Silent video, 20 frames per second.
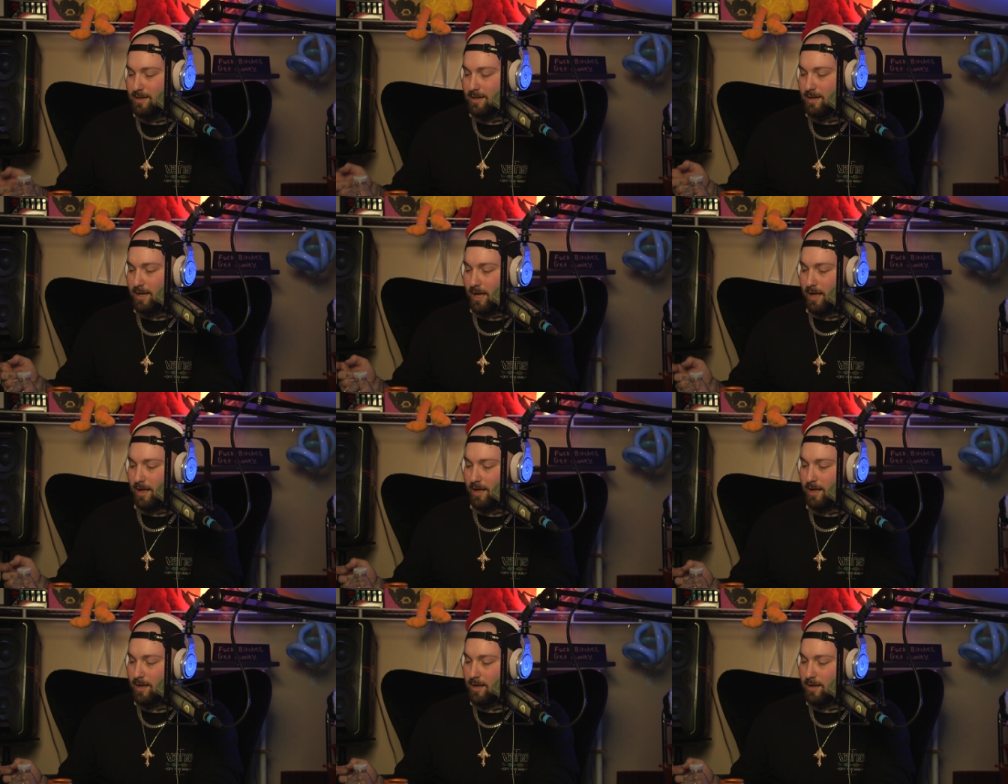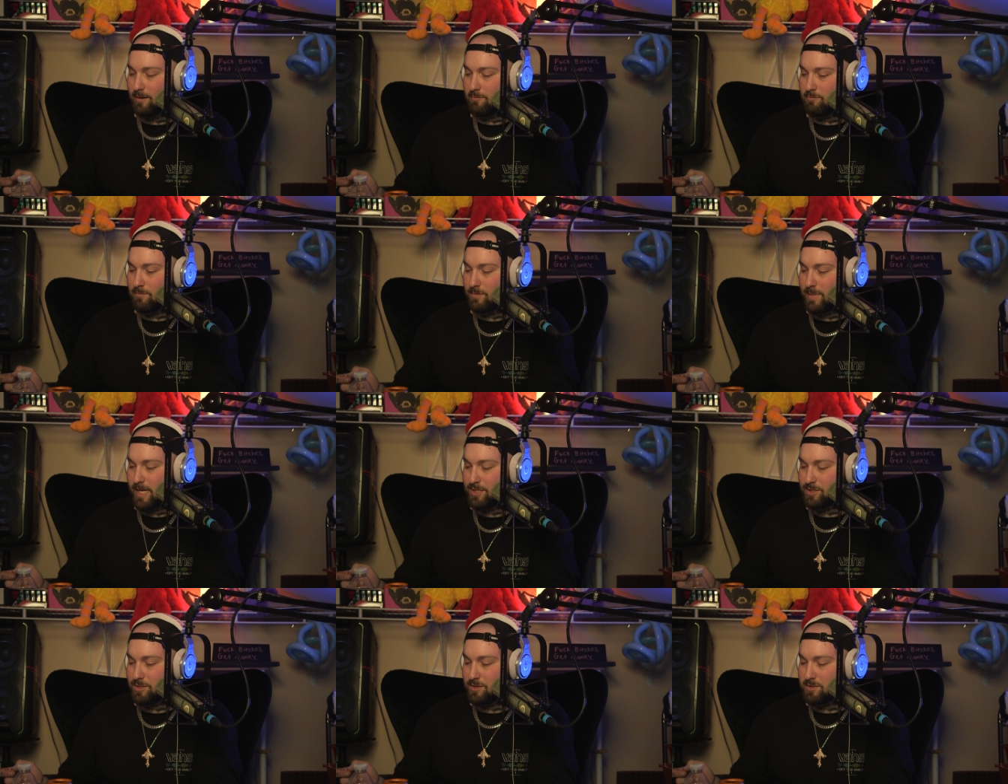um,
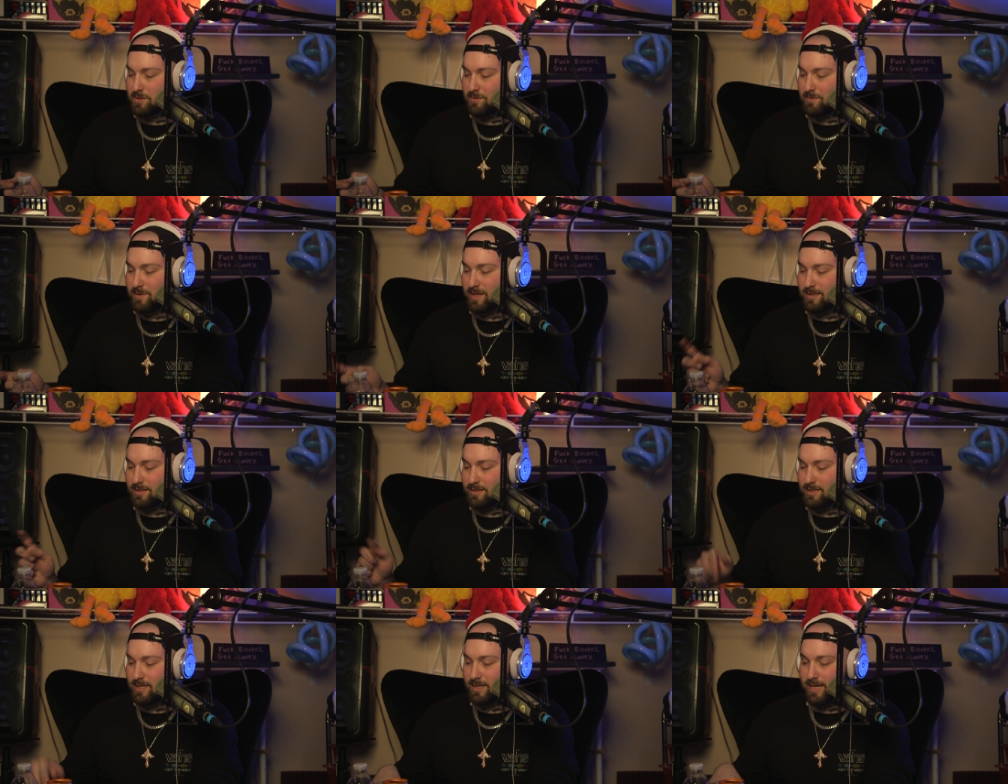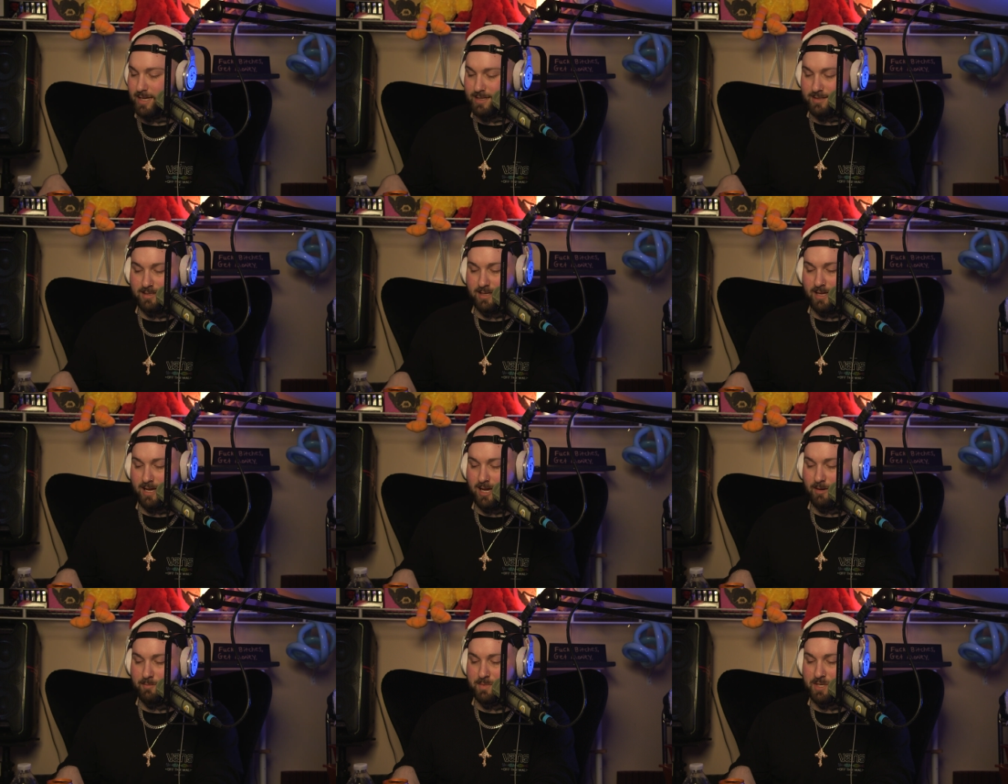at Josephine's. Tonight's the
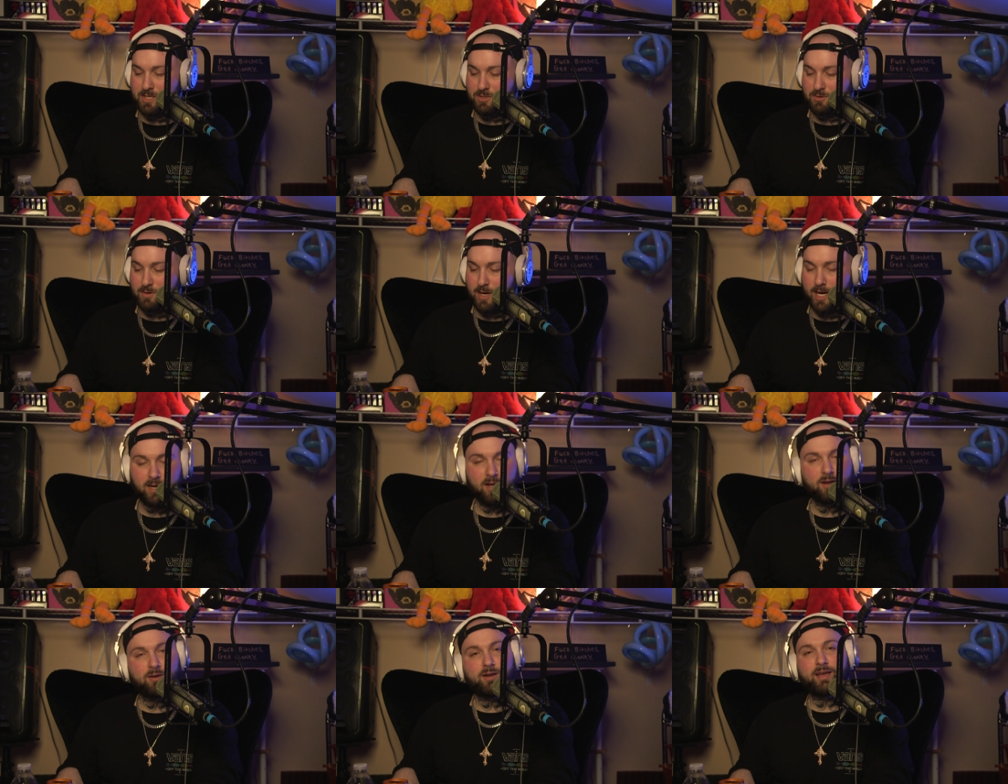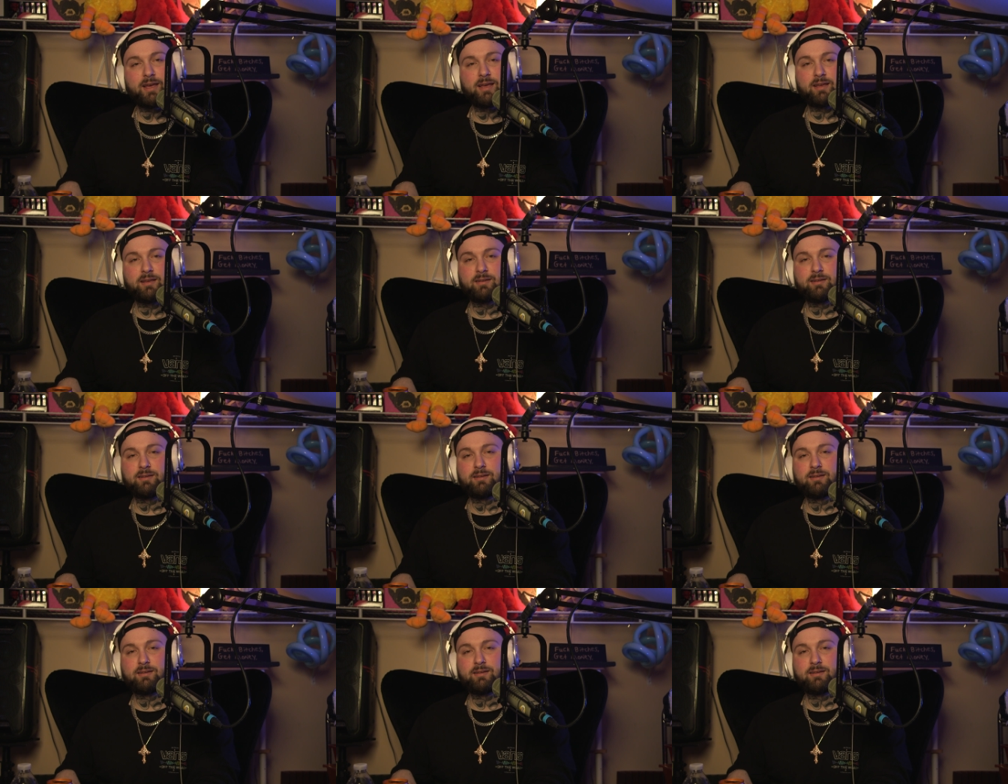Comedy Shrine. Okay.